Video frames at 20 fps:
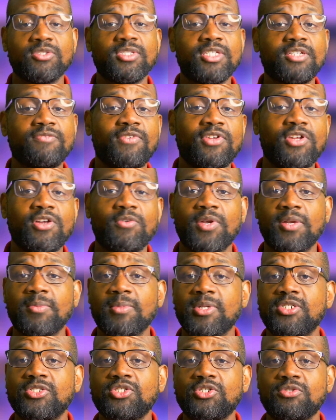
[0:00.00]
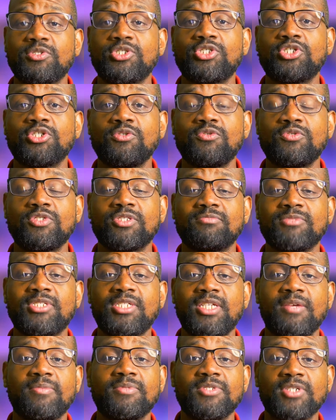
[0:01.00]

So in this video, what I'm gonna do is show you some tips